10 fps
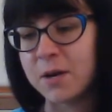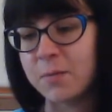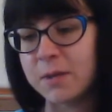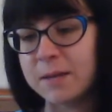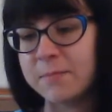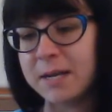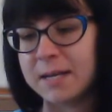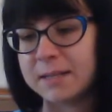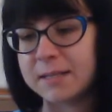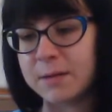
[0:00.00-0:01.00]
Within
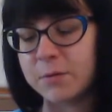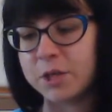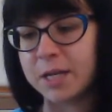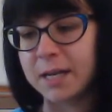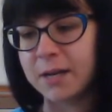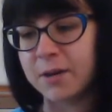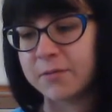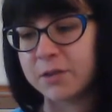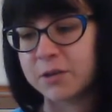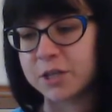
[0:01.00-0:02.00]
minutes, they were shaking
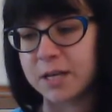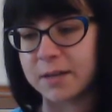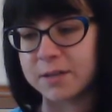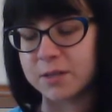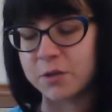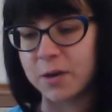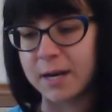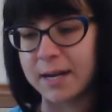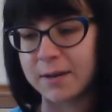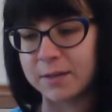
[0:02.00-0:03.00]
off their shells and
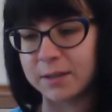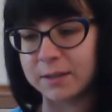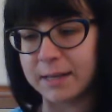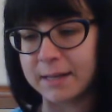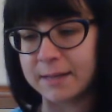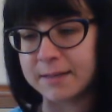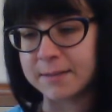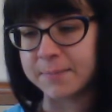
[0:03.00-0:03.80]
trying out their legs.